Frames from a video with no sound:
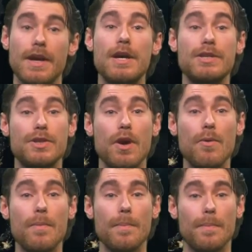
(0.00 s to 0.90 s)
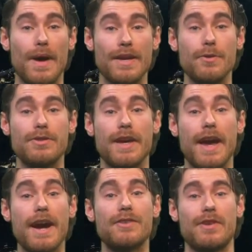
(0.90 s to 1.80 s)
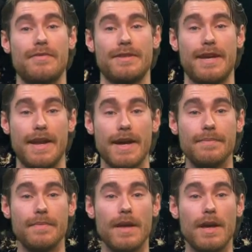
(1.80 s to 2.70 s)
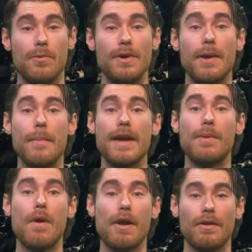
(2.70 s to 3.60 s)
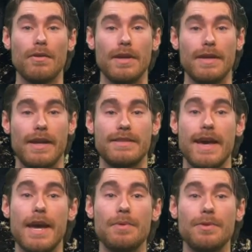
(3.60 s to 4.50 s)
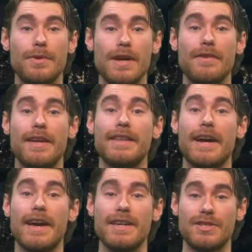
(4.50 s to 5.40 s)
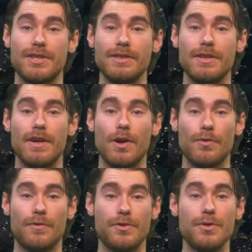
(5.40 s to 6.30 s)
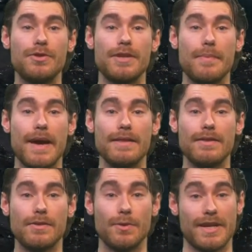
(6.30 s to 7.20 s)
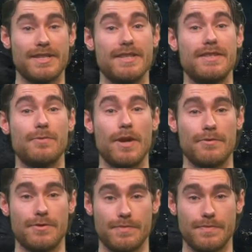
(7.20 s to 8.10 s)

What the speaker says: So, by using air traffic data, we can make a model that is able to give an indication of the future demand on existing routes.